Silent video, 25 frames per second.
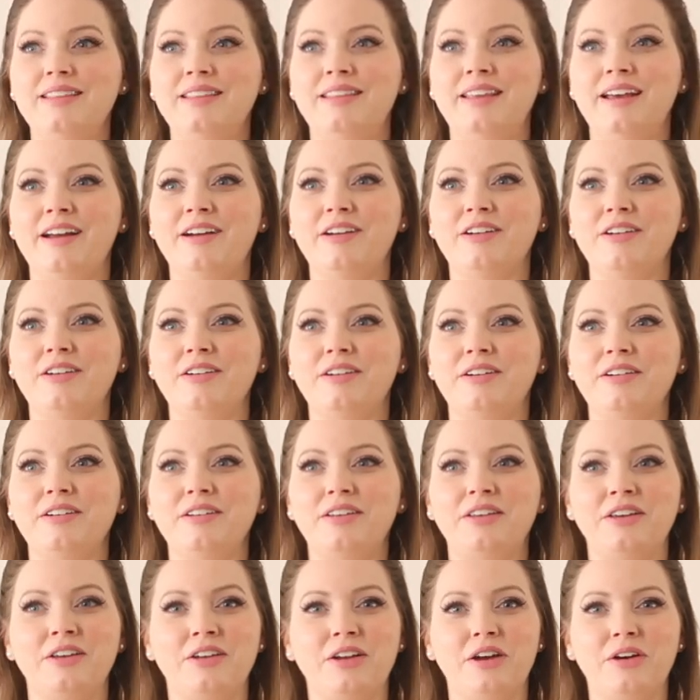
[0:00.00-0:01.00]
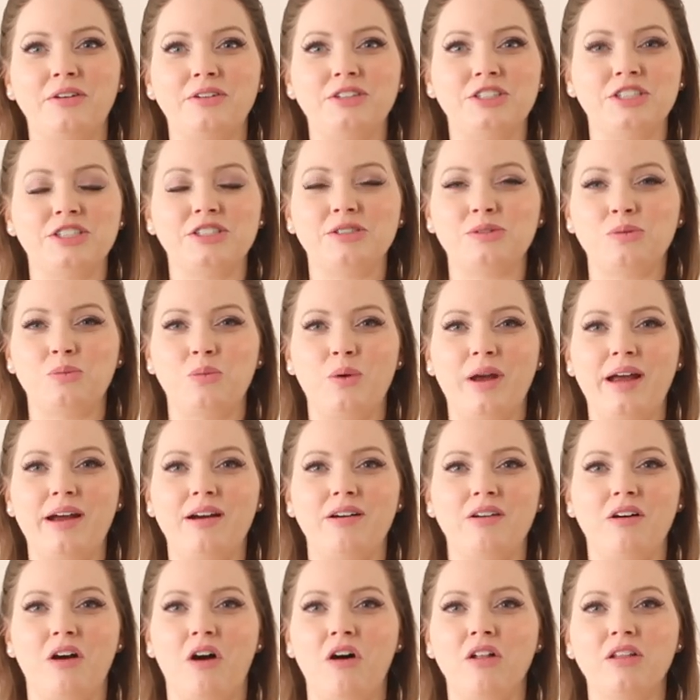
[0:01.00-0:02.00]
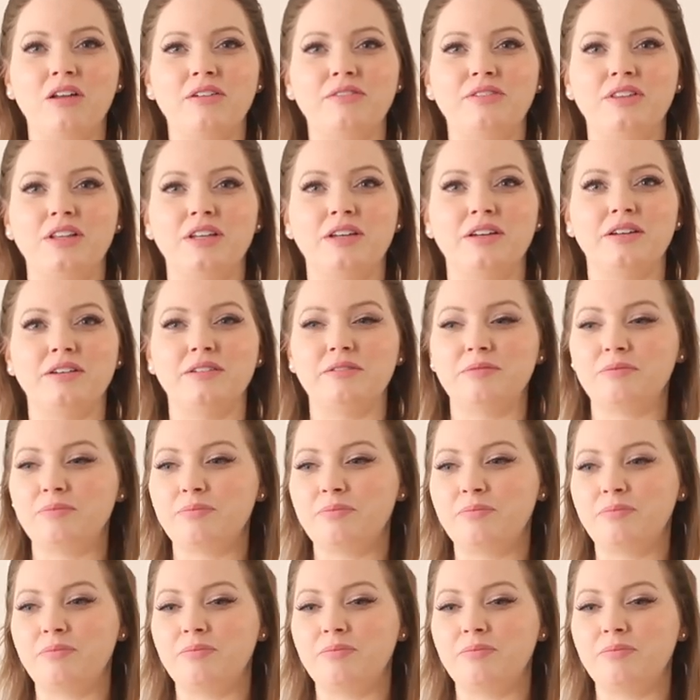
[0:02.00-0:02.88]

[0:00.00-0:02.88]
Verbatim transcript: They're, you know, just where all of the